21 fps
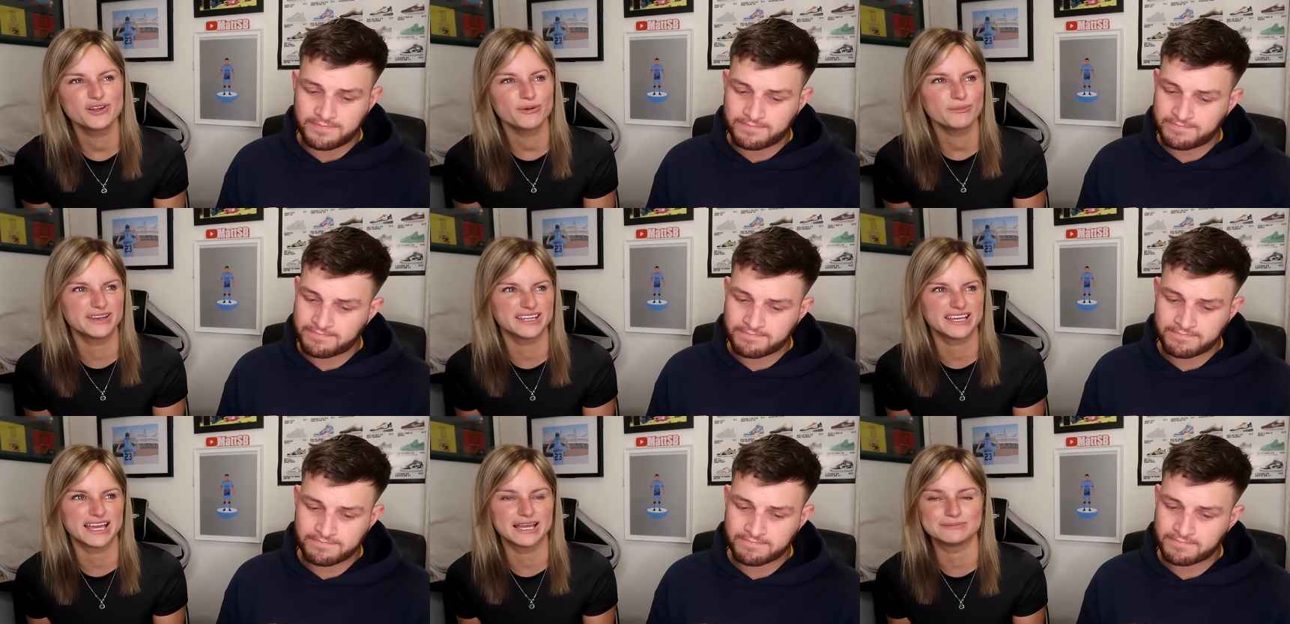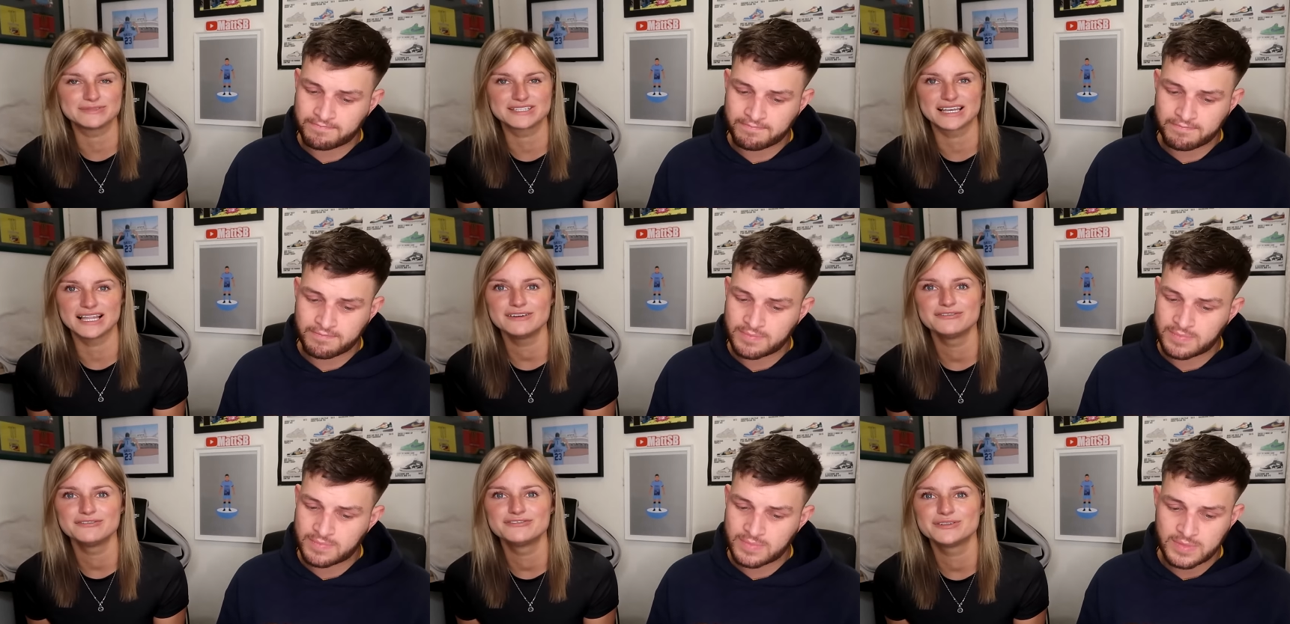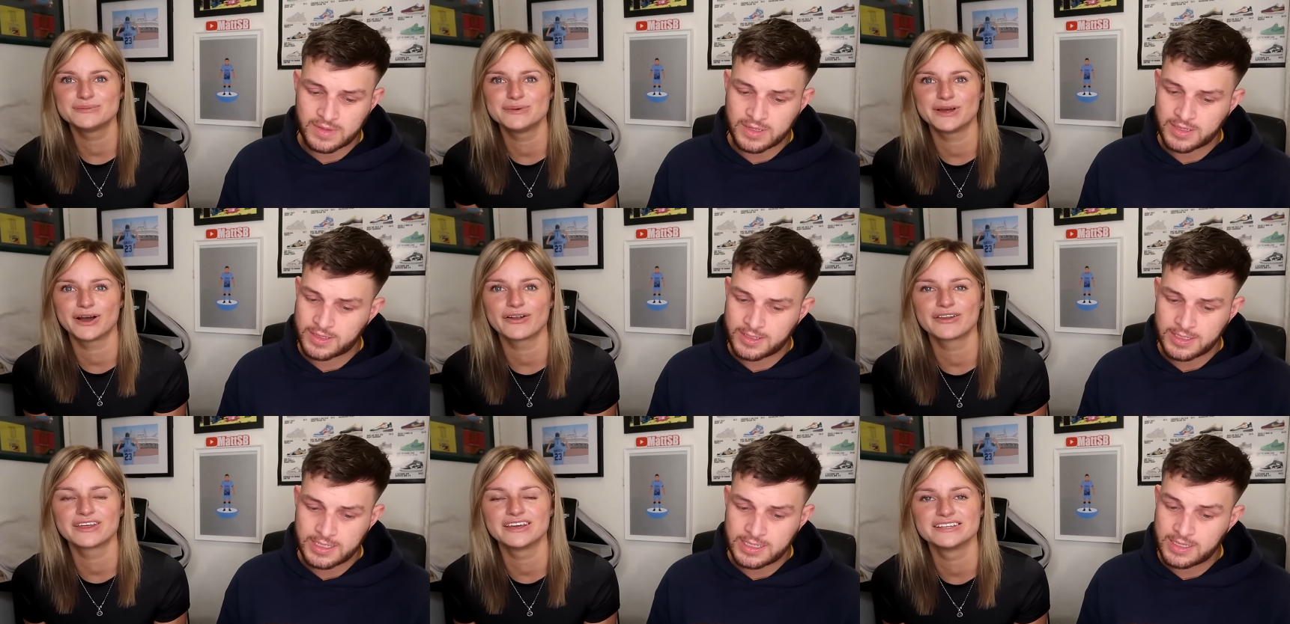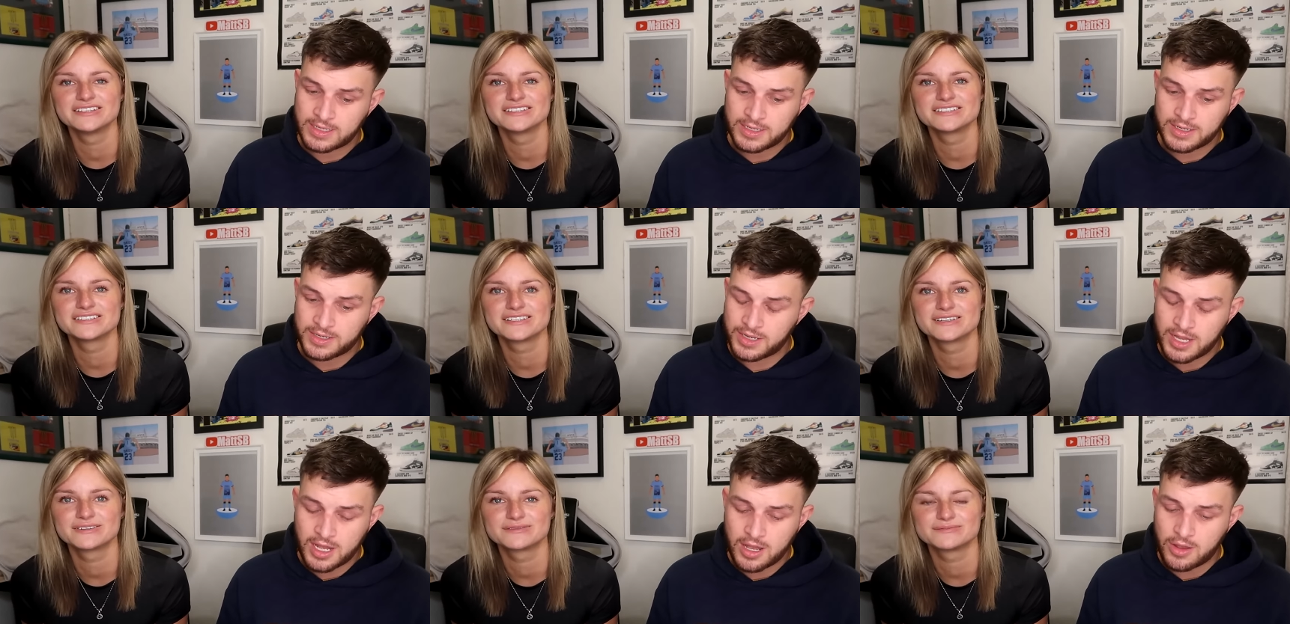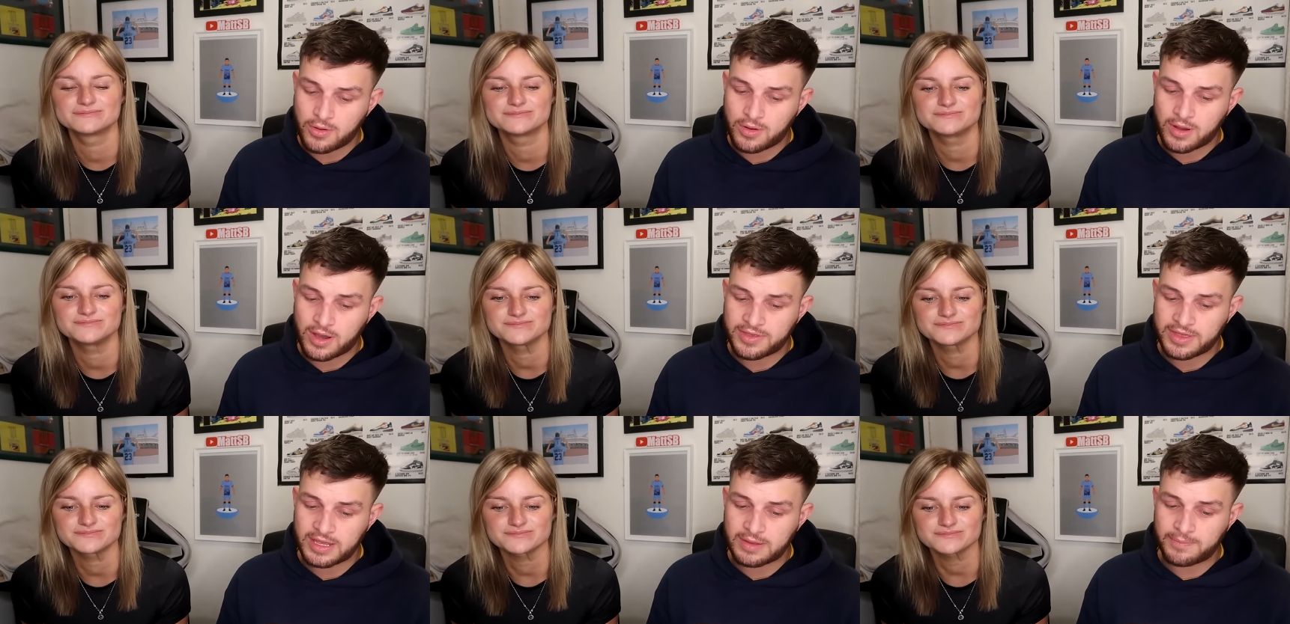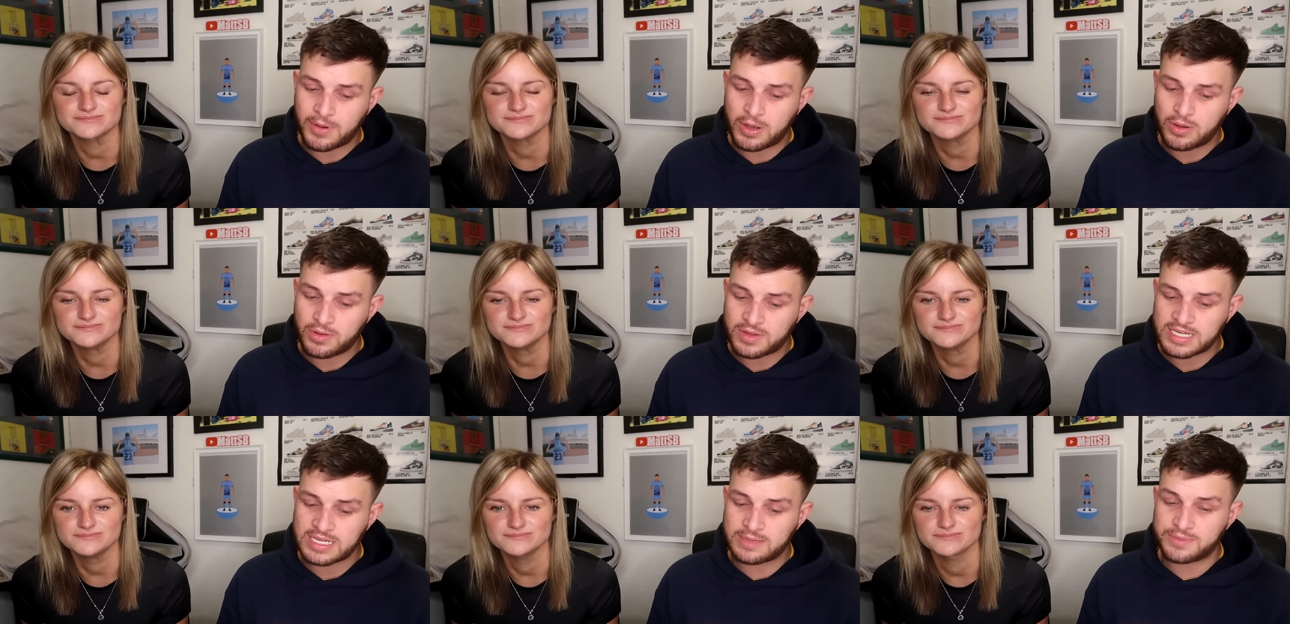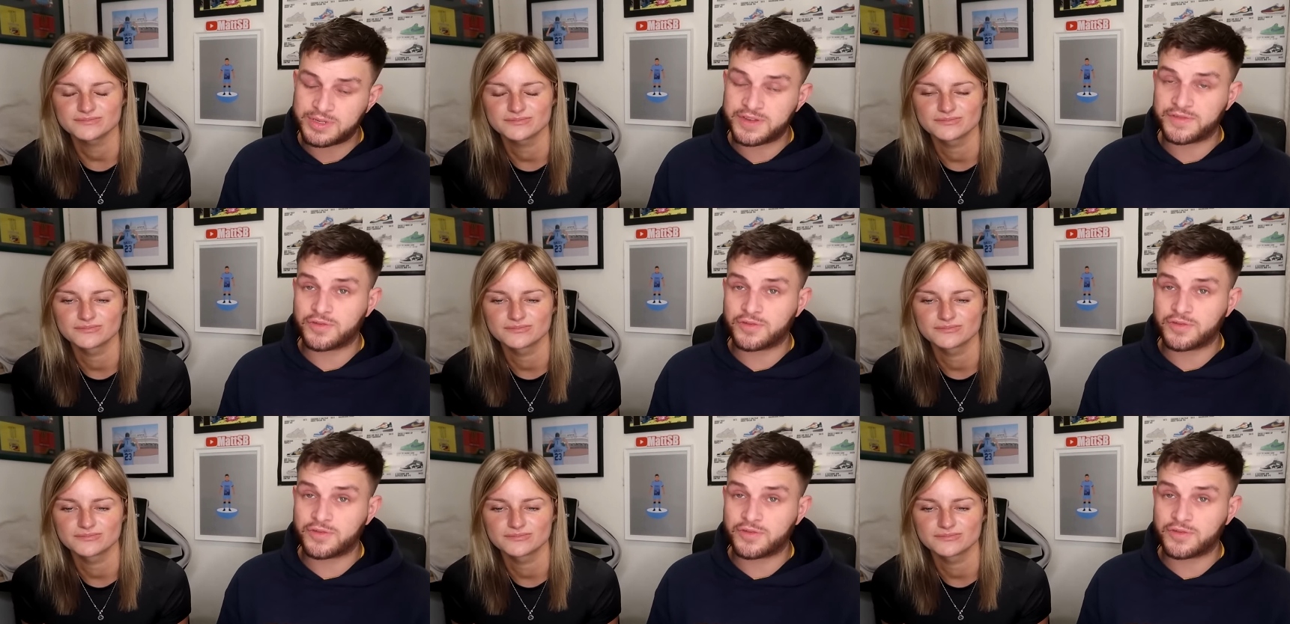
Speaker 1: not many games left, to be honest. No, I think both teams